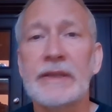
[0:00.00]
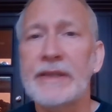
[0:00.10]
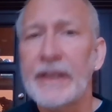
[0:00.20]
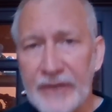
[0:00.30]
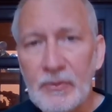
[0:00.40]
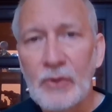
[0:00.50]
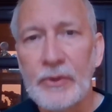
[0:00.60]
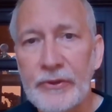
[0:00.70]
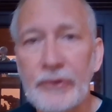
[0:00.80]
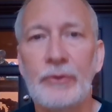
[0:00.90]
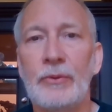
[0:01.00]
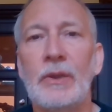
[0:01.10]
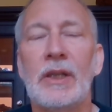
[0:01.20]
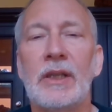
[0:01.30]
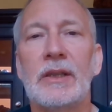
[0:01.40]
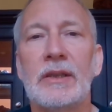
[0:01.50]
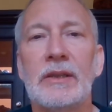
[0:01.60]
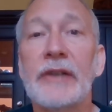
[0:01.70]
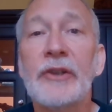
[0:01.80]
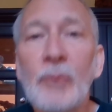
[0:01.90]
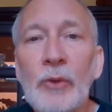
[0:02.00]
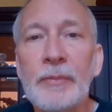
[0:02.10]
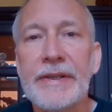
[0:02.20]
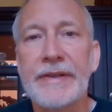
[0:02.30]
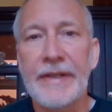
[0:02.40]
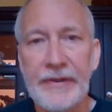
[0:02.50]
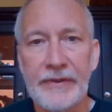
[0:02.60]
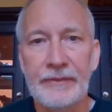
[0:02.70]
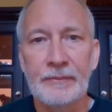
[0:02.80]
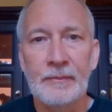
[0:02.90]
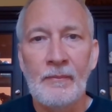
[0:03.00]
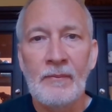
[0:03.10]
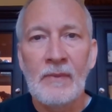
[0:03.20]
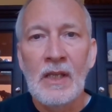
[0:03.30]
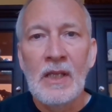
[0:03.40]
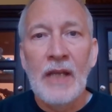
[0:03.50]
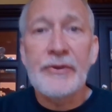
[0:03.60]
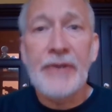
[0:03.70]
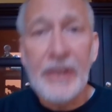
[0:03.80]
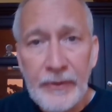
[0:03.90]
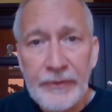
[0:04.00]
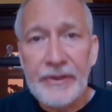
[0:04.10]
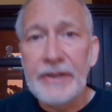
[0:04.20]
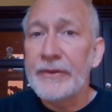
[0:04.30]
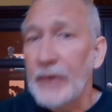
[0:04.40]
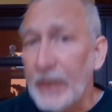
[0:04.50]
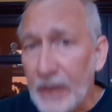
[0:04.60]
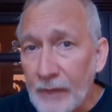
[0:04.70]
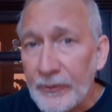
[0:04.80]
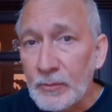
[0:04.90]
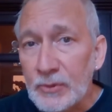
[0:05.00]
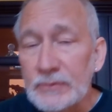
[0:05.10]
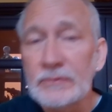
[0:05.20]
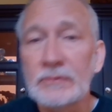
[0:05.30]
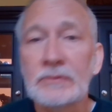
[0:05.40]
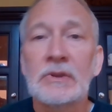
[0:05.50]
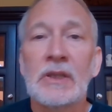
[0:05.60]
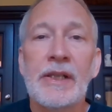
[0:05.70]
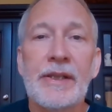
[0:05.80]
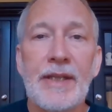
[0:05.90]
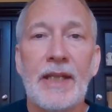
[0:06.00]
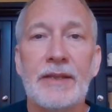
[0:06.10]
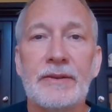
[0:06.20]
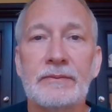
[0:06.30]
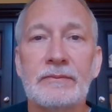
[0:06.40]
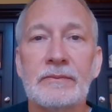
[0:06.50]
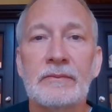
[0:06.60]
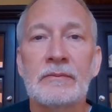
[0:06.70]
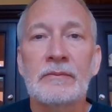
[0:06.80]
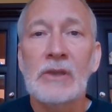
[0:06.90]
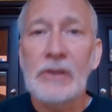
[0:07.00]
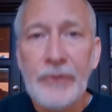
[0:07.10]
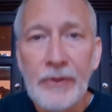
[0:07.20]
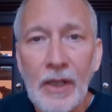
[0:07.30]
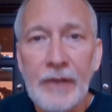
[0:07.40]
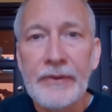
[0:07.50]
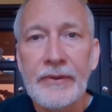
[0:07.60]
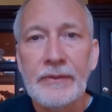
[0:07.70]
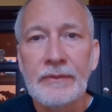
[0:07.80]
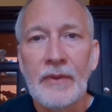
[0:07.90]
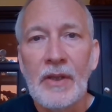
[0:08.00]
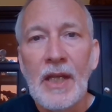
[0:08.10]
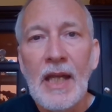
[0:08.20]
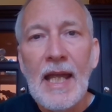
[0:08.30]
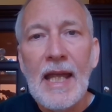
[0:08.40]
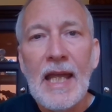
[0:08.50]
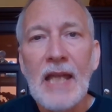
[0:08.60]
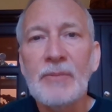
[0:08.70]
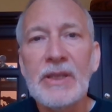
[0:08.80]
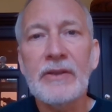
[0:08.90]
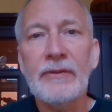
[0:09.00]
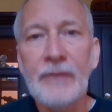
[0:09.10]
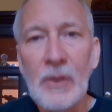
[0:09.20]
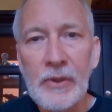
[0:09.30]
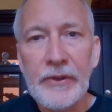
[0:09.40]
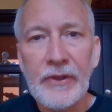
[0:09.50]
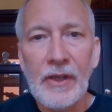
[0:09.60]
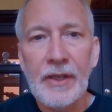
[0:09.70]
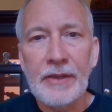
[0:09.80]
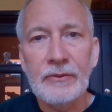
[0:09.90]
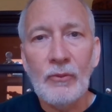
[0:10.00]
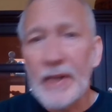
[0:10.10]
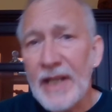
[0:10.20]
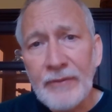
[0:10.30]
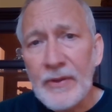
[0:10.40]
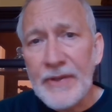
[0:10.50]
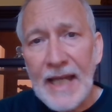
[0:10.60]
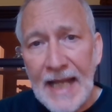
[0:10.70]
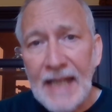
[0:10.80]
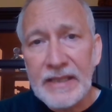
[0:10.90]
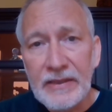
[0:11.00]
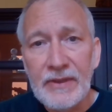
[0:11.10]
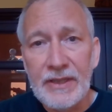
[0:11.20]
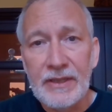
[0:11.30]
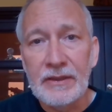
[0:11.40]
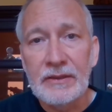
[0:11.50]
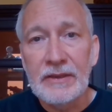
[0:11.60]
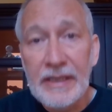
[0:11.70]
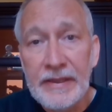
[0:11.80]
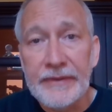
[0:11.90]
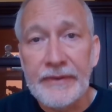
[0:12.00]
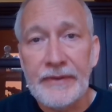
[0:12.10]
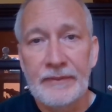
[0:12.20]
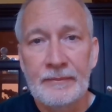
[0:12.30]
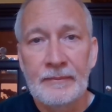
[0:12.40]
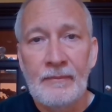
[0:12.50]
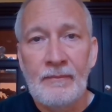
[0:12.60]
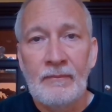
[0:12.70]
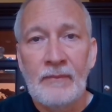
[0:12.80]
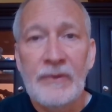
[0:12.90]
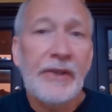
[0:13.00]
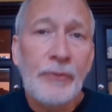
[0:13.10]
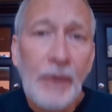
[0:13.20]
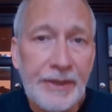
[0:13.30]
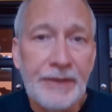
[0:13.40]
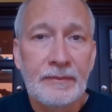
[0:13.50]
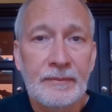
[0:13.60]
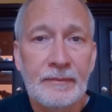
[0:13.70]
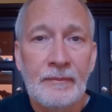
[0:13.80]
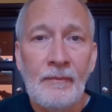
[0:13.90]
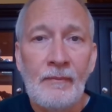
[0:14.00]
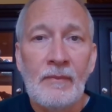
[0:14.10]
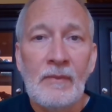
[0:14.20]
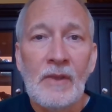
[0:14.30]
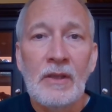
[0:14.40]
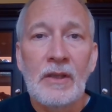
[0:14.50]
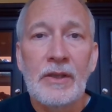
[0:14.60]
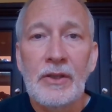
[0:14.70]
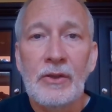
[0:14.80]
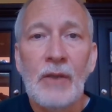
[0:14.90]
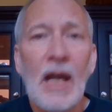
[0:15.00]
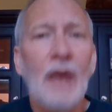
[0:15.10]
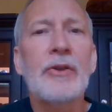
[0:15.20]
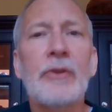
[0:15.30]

the next time you want to explore meditation, as you take your seat, as you get comfortable, then close your eyes and begin to focus on whatever that activity is. Say it's running. How do